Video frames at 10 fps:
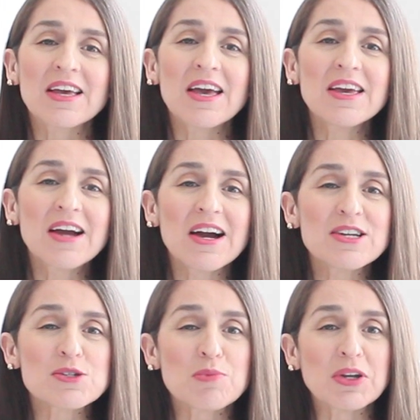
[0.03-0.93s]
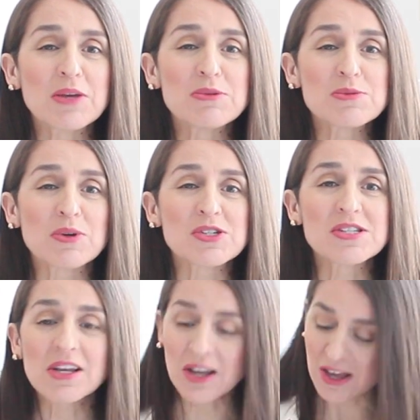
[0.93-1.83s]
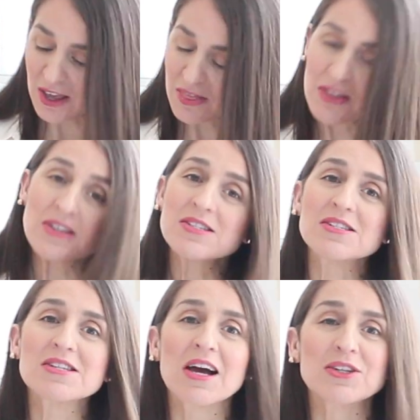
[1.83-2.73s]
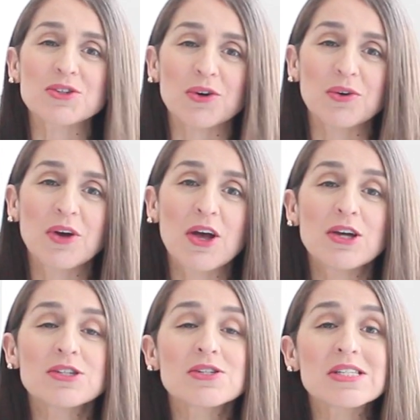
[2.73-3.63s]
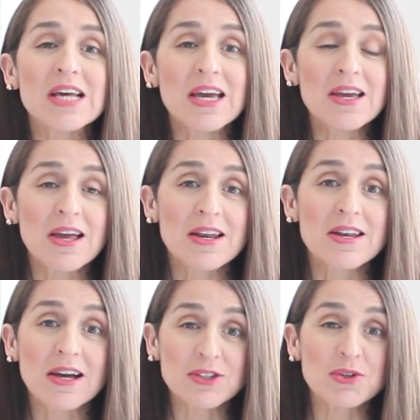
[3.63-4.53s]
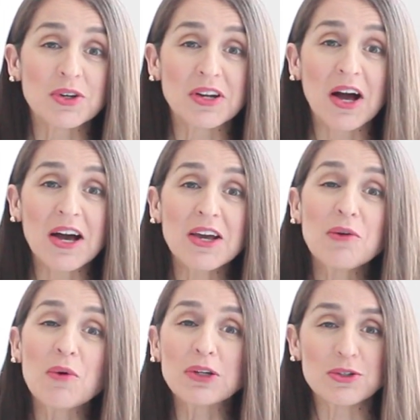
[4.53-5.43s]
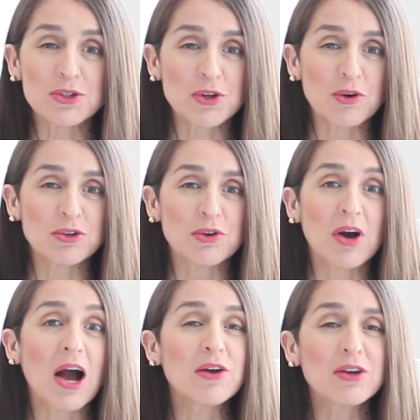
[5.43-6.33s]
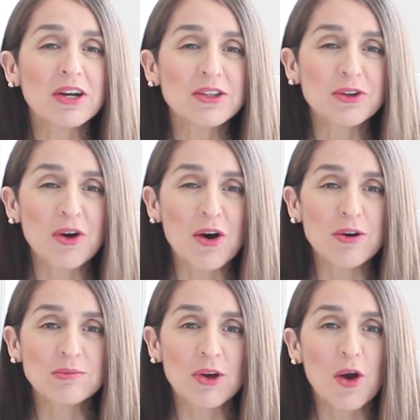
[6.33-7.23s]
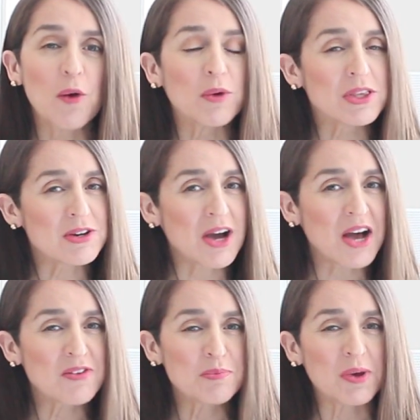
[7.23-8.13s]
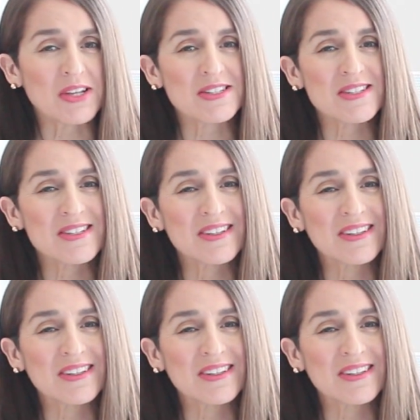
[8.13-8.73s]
Hey guys, my name is Marcela and this is Nacho. Today, Nacho and I want to show you how to clean your home when you have a pet.